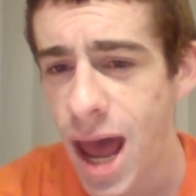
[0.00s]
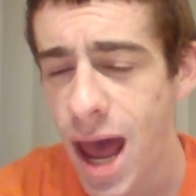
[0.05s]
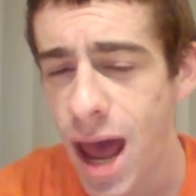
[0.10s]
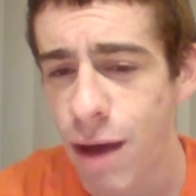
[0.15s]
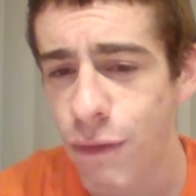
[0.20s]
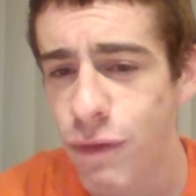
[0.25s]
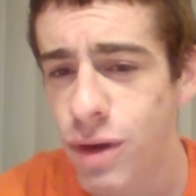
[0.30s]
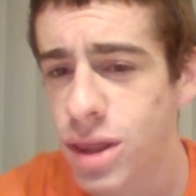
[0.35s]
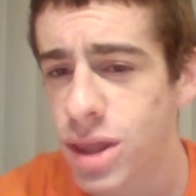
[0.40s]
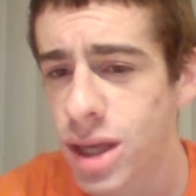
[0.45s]

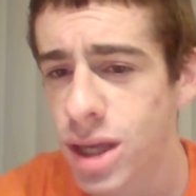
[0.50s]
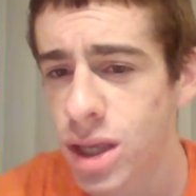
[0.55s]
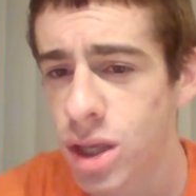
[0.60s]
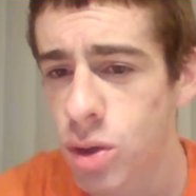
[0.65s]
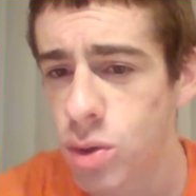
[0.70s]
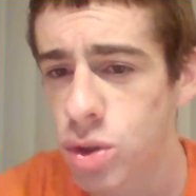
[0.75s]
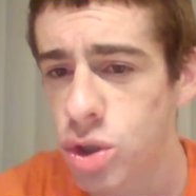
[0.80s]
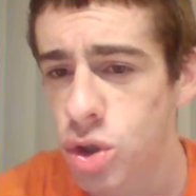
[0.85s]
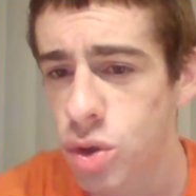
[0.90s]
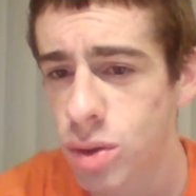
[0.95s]
Everything
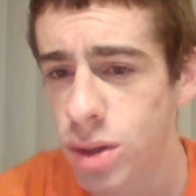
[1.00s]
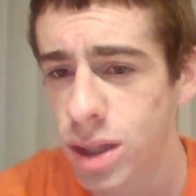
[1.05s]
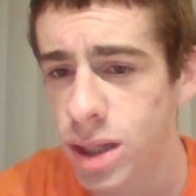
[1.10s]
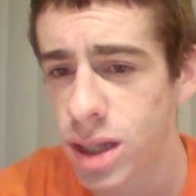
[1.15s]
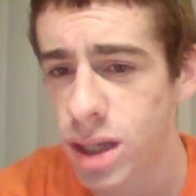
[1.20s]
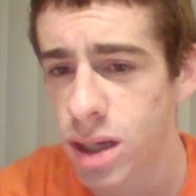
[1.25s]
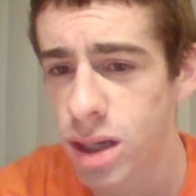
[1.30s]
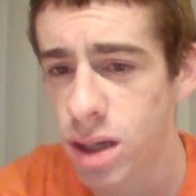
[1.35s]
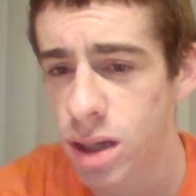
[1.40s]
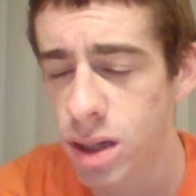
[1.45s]
you
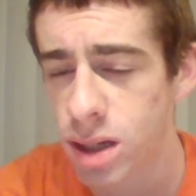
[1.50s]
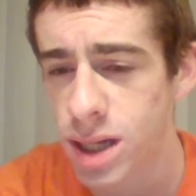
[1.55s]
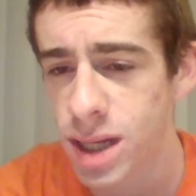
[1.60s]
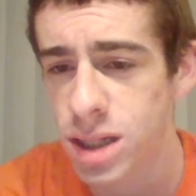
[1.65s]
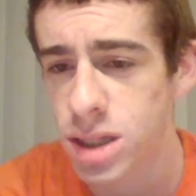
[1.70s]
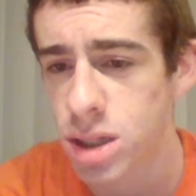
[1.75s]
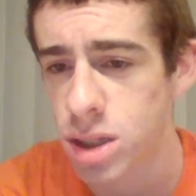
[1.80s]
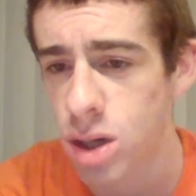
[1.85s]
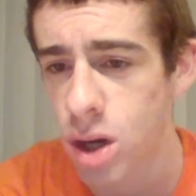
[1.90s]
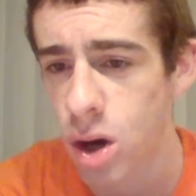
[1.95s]
truly
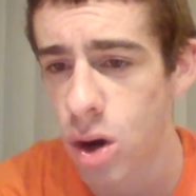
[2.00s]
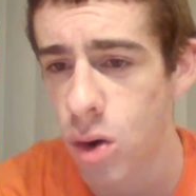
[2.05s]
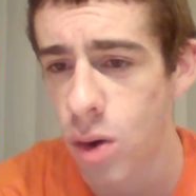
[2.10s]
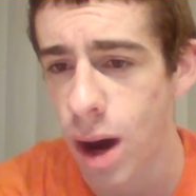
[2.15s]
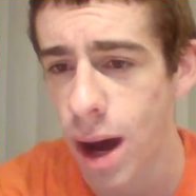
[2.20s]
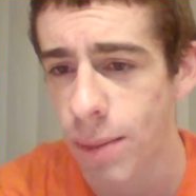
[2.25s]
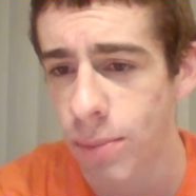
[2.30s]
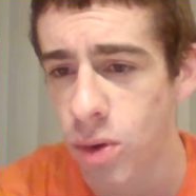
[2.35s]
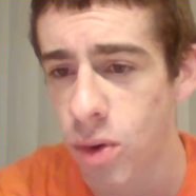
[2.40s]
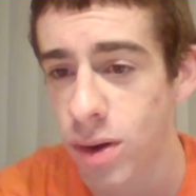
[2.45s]
need to
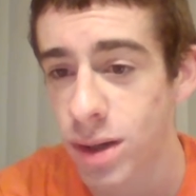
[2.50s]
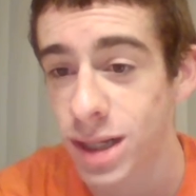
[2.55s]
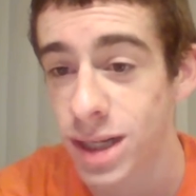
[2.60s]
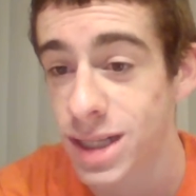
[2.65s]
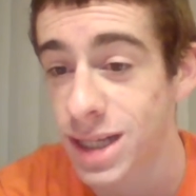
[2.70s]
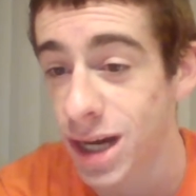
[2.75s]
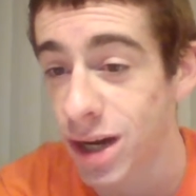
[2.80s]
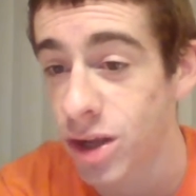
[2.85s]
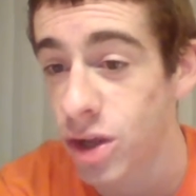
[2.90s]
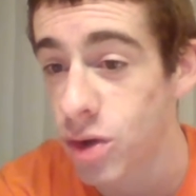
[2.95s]
know, I'm going to
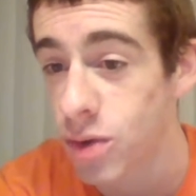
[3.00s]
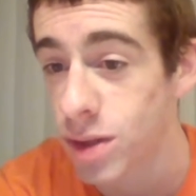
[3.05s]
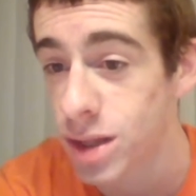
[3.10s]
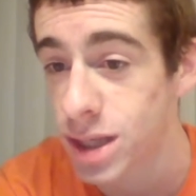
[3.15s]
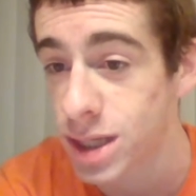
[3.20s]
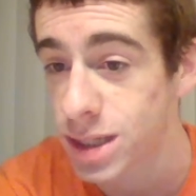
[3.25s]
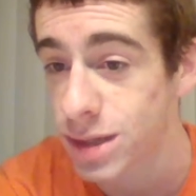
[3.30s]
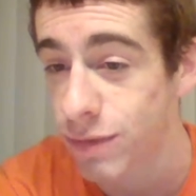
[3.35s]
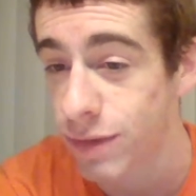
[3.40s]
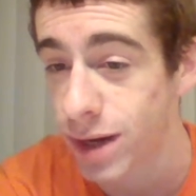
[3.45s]
tell you in
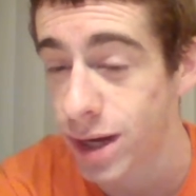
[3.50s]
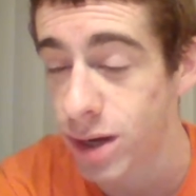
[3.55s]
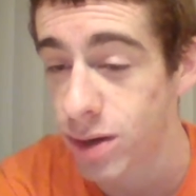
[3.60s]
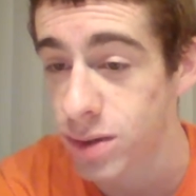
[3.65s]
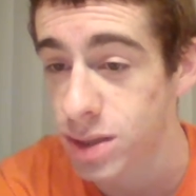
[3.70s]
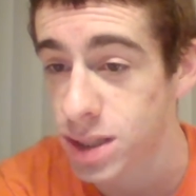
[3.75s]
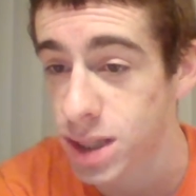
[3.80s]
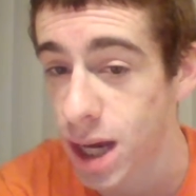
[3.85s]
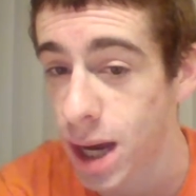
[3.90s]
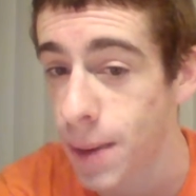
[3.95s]
these
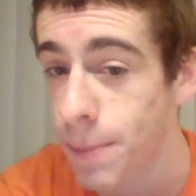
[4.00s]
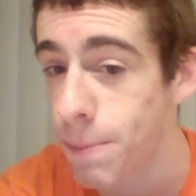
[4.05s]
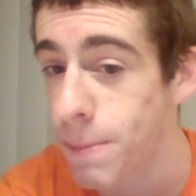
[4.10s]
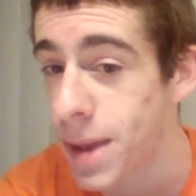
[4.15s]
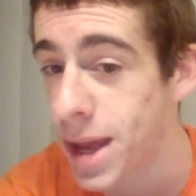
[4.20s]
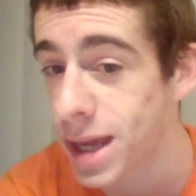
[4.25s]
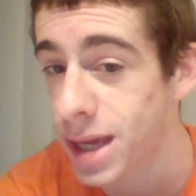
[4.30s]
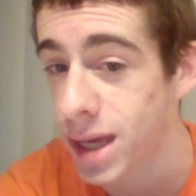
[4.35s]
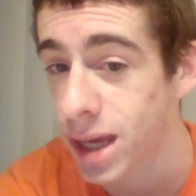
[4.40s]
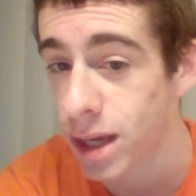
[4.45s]
videos I'm
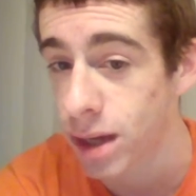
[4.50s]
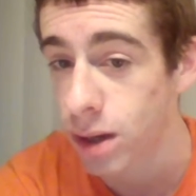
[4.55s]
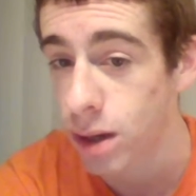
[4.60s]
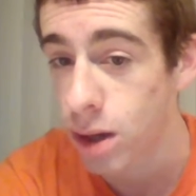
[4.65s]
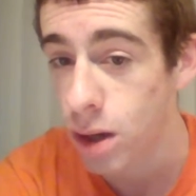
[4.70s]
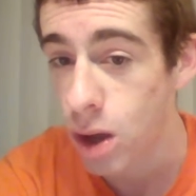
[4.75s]
making.